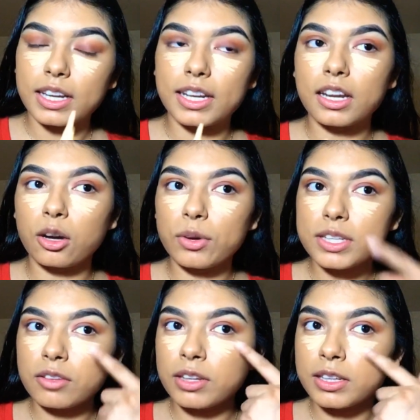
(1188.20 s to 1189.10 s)
And I
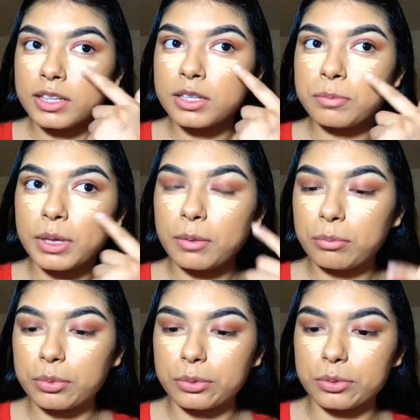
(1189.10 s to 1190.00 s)
always have like these
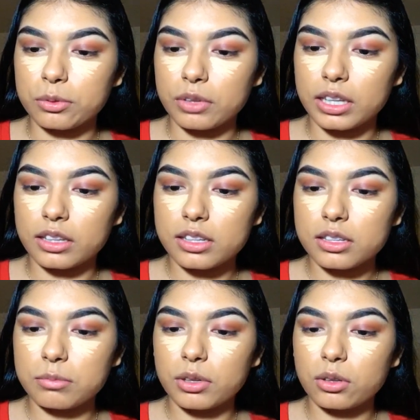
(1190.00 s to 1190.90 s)
pimples, like
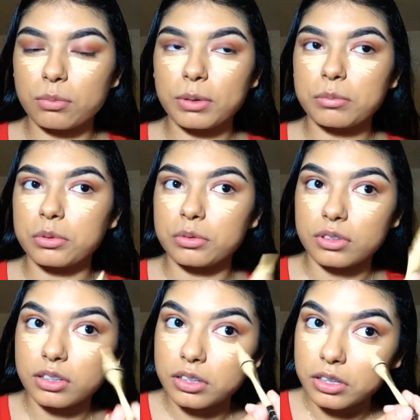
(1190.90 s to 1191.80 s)
these small little
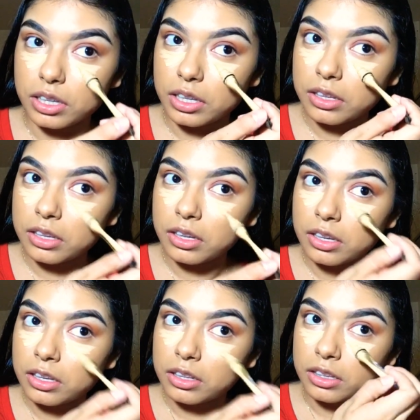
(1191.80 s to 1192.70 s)
pimples underneath
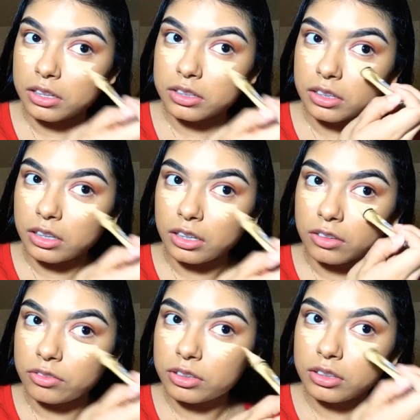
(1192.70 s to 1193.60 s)
this
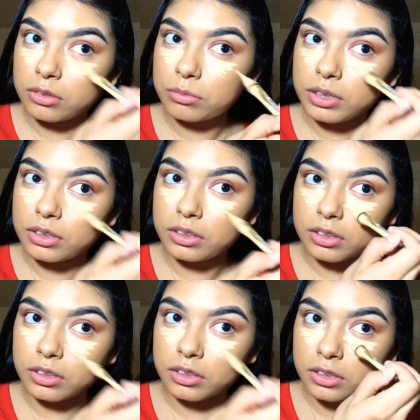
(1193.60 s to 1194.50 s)
eye for some reason.